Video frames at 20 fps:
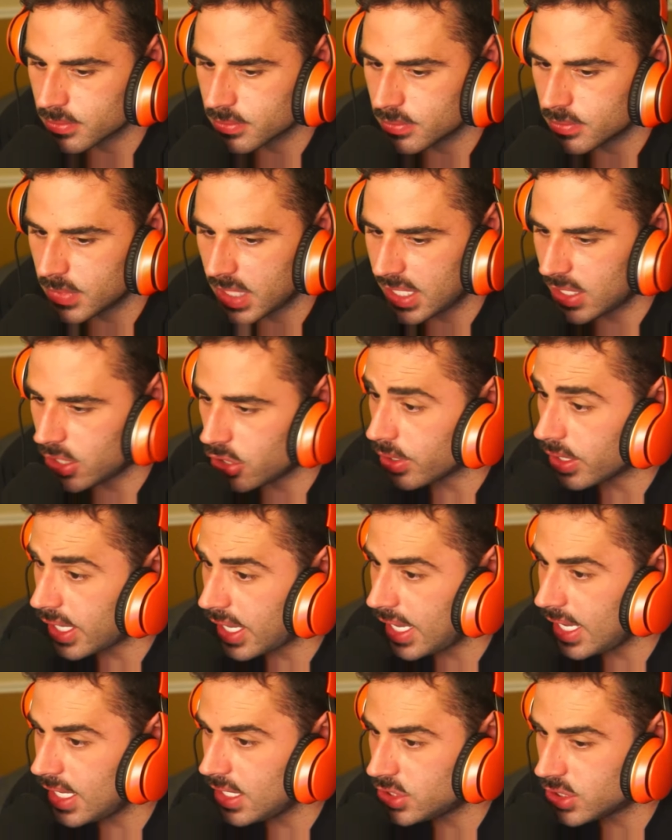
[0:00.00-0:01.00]
Like you're
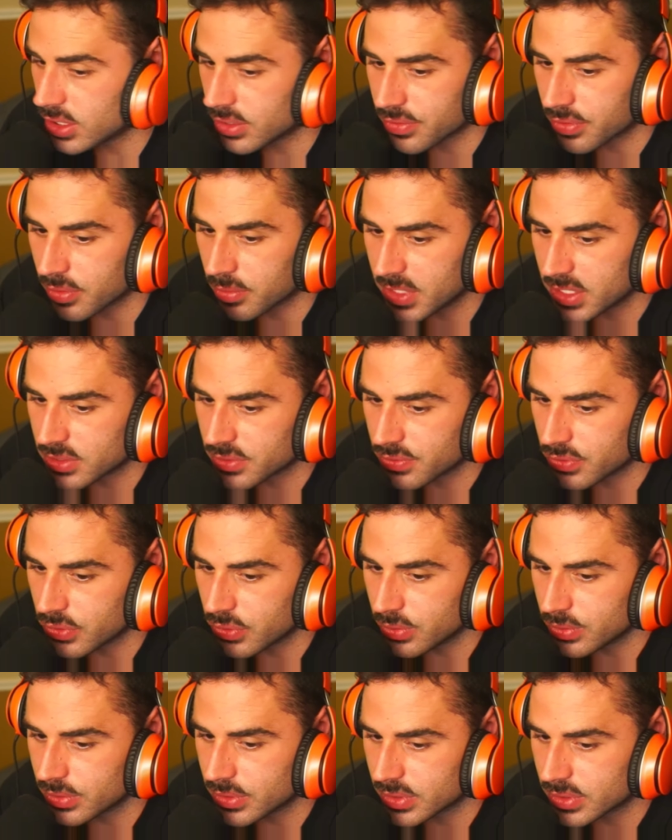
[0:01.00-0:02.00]
aging from these
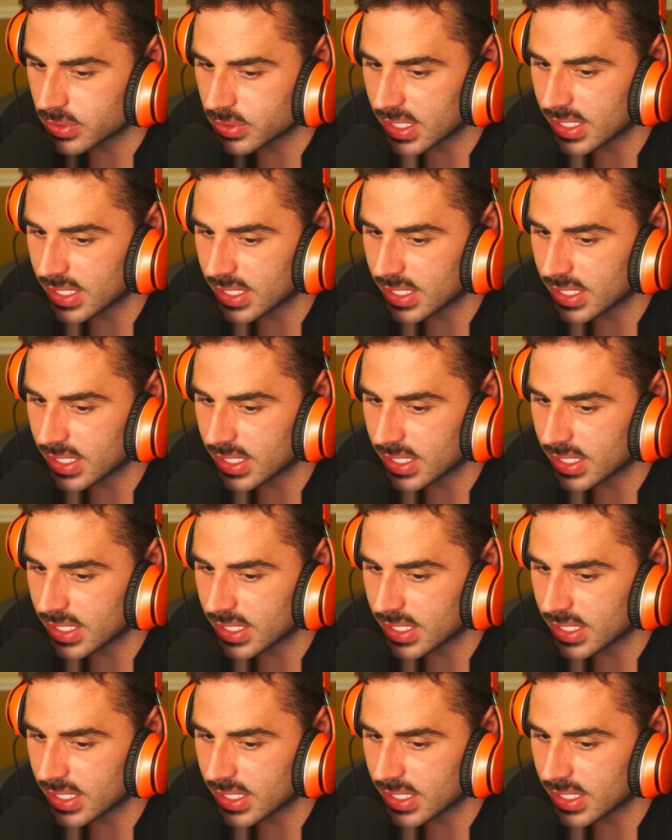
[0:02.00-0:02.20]
foods.